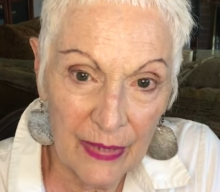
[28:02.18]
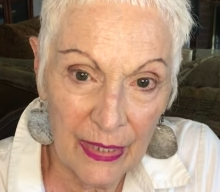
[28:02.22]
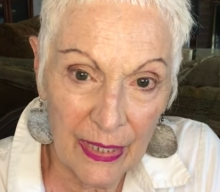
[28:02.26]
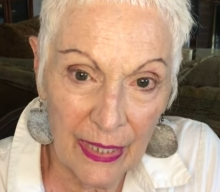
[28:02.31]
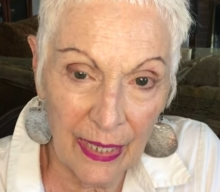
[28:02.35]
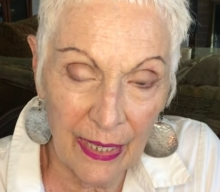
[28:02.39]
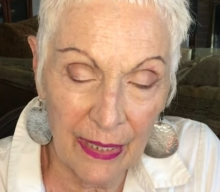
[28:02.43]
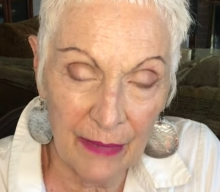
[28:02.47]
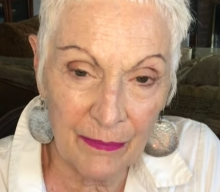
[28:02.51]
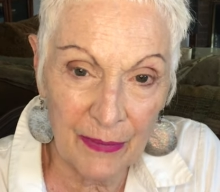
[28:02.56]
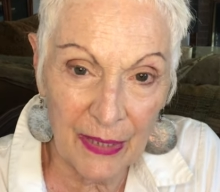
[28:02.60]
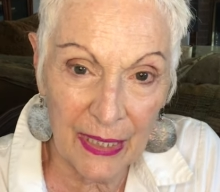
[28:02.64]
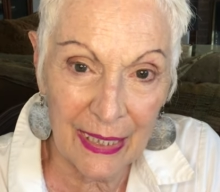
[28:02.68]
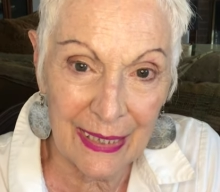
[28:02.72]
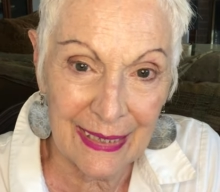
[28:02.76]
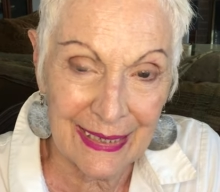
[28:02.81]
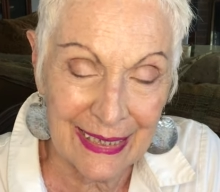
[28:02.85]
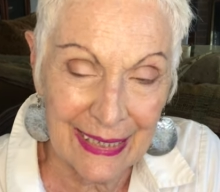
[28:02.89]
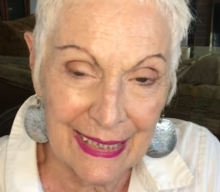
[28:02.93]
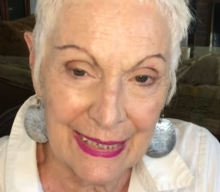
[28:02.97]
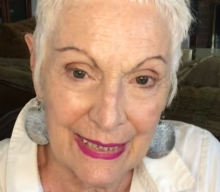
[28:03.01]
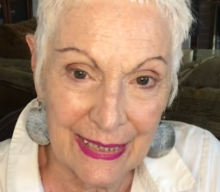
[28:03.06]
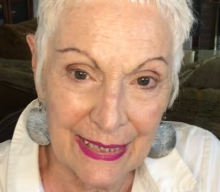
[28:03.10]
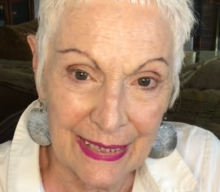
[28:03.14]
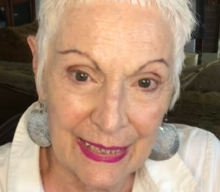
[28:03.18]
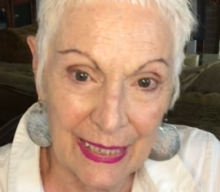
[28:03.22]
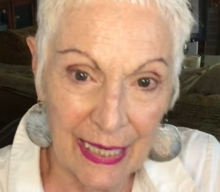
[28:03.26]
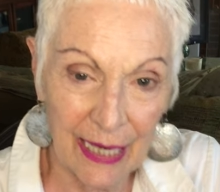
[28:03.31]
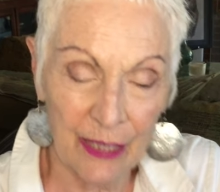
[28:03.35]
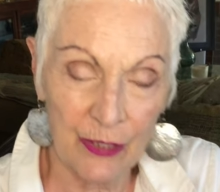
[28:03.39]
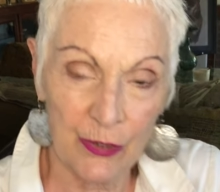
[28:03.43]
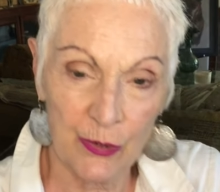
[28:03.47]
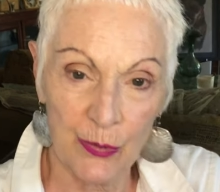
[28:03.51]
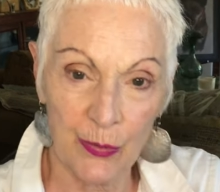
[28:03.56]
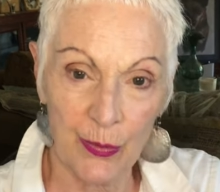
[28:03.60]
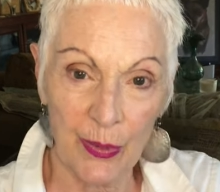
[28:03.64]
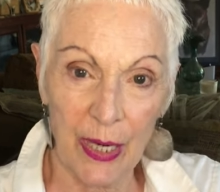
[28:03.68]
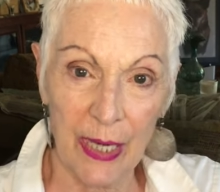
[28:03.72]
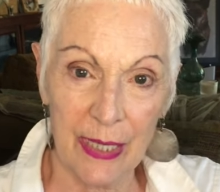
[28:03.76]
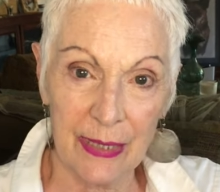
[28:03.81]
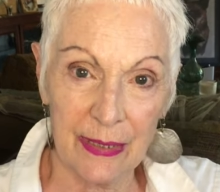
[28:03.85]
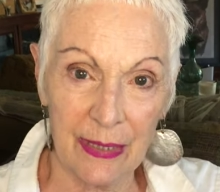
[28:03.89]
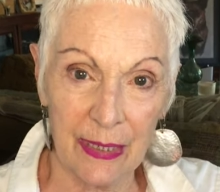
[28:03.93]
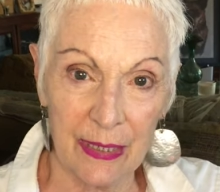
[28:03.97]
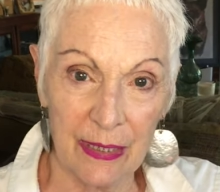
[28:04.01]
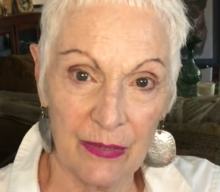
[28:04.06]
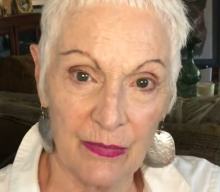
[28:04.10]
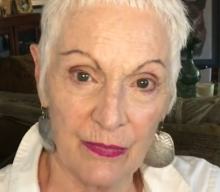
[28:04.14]
And because he's a Sag
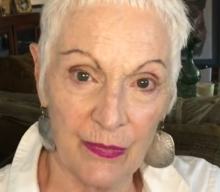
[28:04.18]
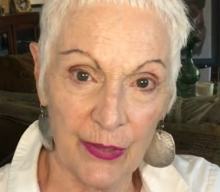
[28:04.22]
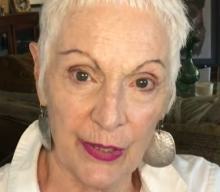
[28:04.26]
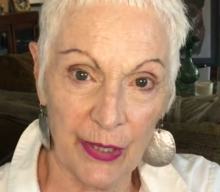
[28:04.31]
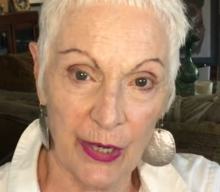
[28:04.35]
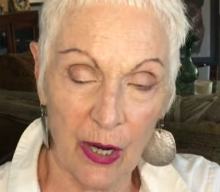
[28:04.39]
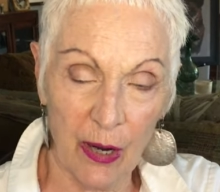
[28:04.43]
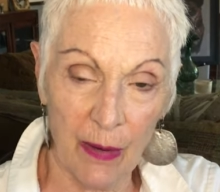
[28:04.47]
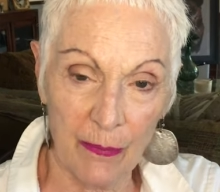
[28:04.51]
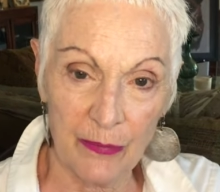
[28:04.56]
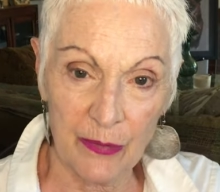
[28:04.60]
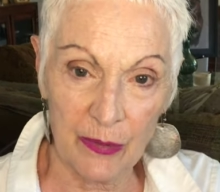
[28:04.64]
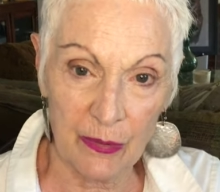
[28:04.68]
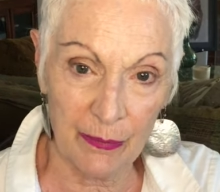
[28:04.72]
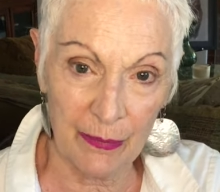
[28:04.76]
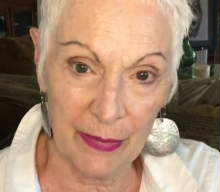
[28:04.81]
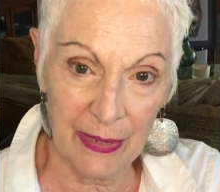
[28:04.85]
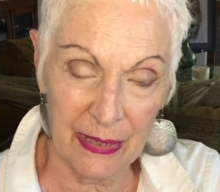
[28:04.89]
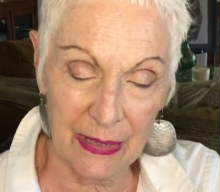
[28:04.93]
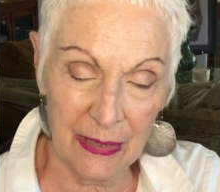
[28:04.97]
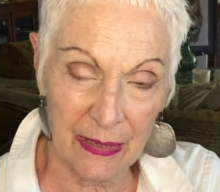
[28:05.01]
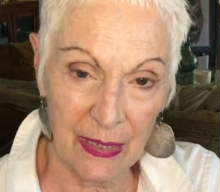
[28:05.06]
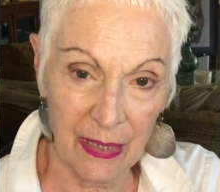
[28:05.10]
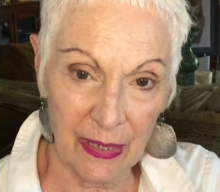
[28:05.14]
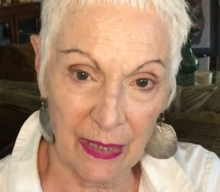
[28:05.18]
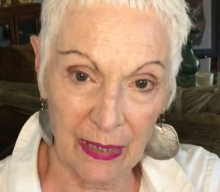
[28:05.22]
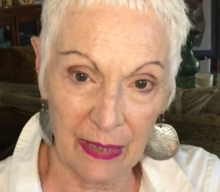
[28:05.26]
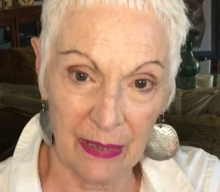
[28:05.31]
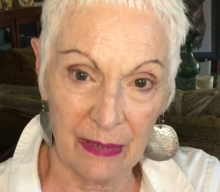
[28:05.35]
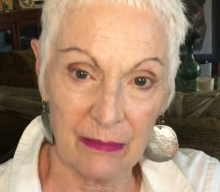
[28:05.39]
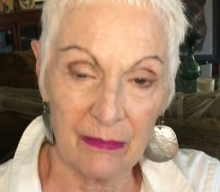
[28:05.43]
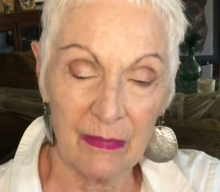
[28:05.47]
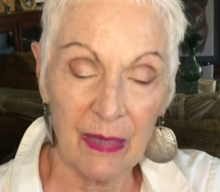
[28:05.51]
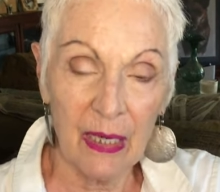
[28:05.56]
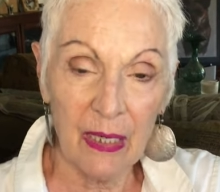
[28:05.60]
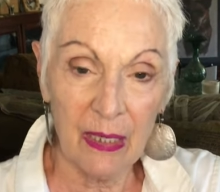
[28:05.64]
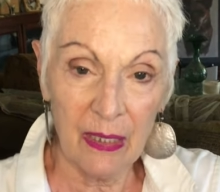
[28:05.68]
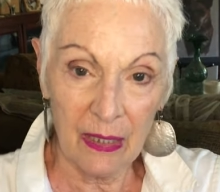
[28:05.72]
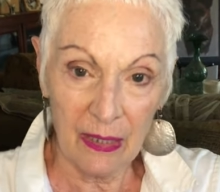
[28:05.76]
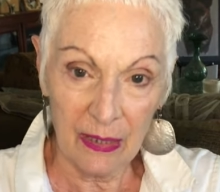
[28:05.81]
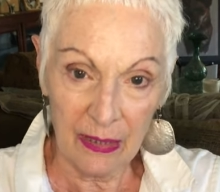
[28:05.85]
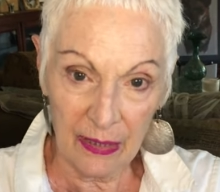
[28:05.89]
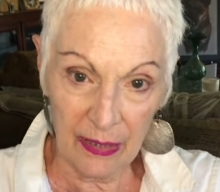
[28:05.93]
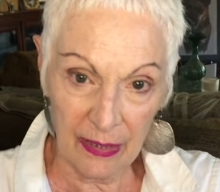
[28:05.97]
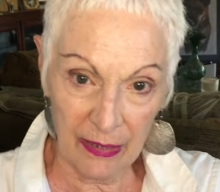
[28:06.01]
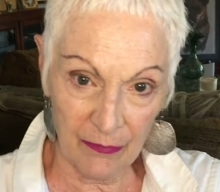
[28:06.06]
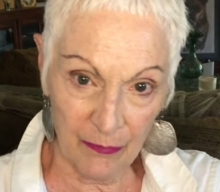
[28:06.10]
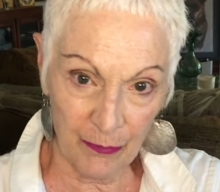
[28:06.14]
rising, he's very optimistic and
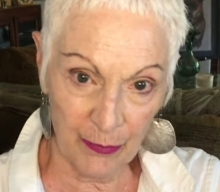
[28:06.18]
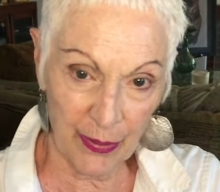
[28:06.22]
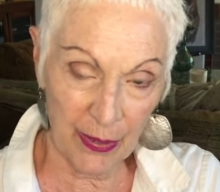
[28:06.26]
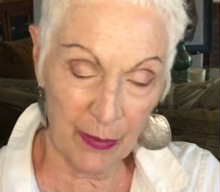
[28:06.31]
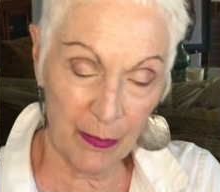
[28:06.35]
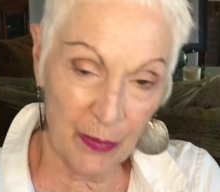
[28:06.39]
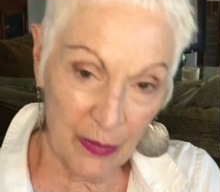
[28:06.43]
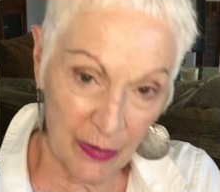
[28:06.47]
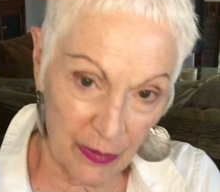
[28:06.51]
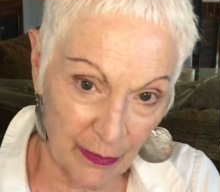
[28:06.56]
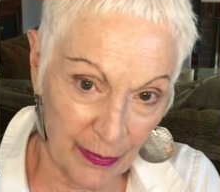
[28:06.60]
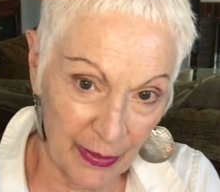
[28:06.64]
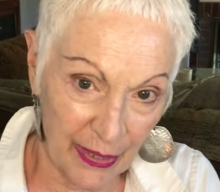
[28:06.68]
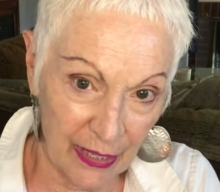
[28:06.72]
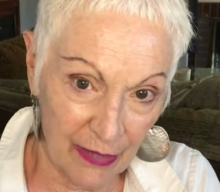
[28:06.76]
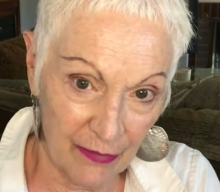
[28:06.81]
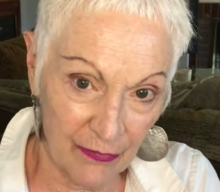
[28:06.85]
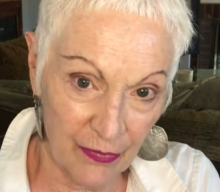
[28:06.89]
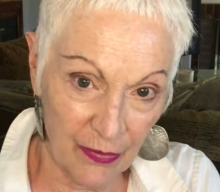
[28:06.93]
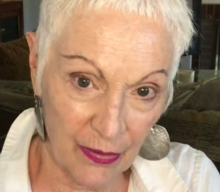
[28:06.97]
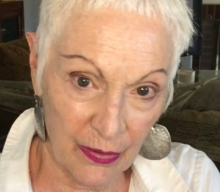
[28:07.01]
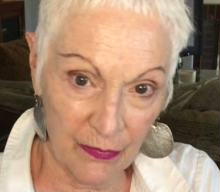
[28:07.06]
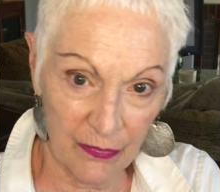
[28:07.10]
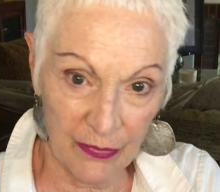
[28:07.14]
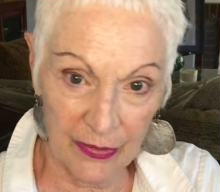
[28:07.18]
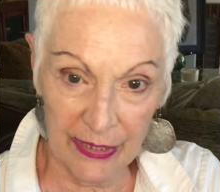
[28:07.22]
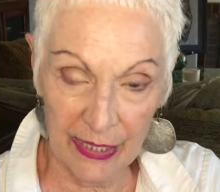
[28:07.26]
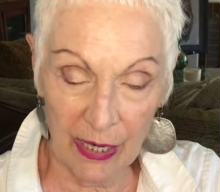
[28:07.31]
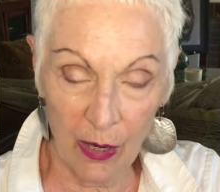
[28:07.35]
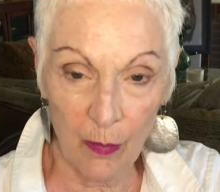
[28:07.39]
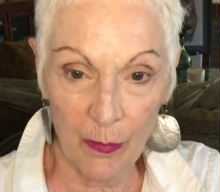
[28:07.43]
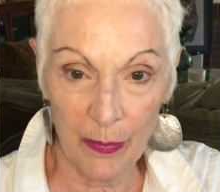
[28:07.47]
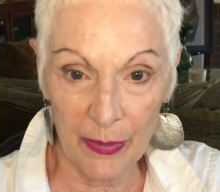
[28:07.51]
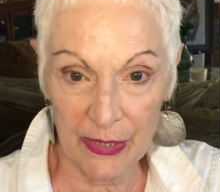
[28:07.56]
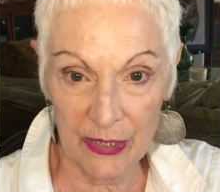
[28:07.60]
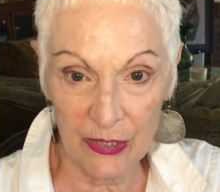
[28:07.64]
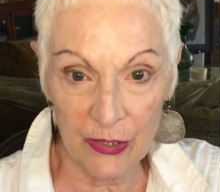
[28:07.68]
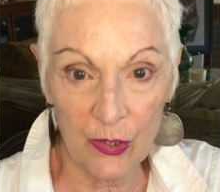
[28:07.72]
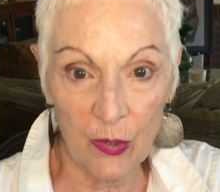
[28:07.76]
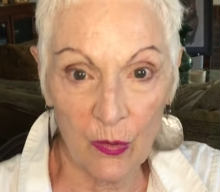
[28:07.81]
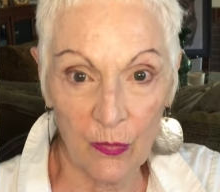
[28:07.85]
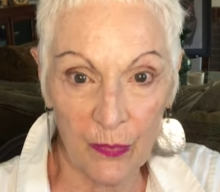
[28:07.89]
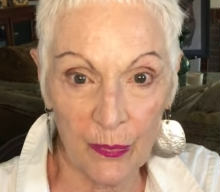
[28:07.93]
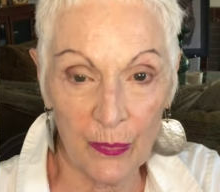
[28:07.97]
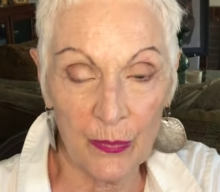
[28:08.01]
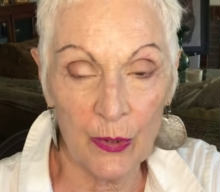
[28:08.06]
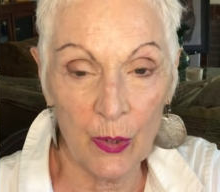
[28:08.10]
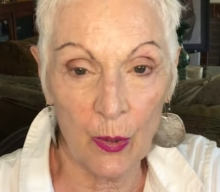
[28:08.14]
give people the benefit of the doubt. But he's
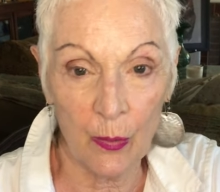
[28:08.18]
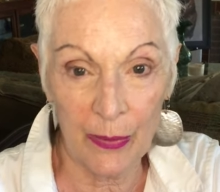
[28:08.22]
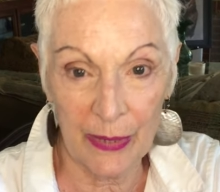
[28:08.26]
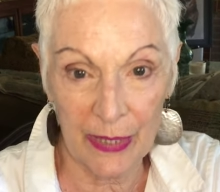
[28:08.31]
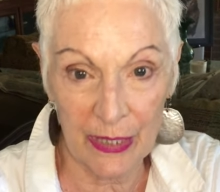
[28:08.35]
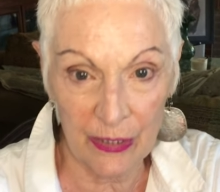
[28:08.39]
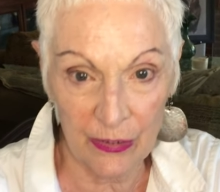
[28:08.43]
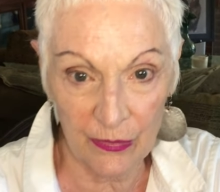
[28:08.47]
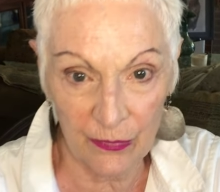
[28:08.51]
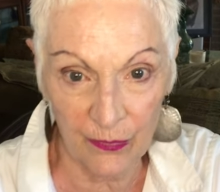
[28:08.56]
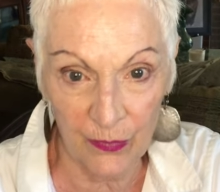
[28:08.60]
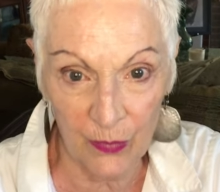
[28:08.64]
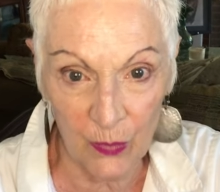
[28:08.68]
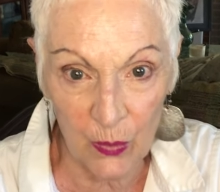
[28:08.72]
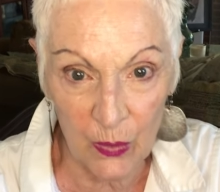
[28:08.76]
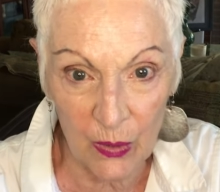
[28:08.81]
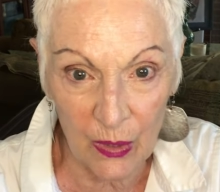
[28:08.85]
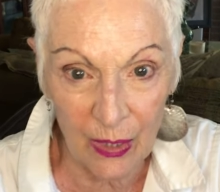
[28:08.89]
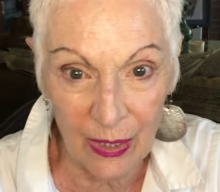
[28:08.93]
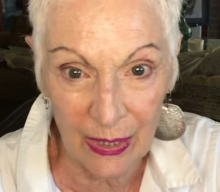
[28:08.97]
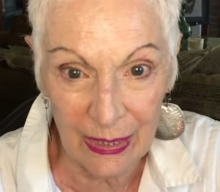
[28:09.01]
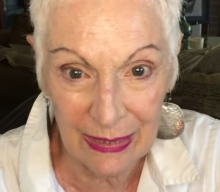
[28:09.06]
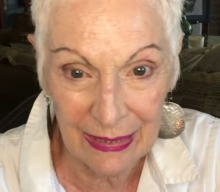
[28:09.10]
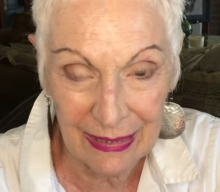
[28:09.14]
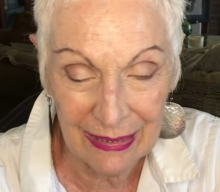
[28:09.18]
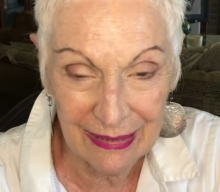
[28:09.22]
nobody's fool.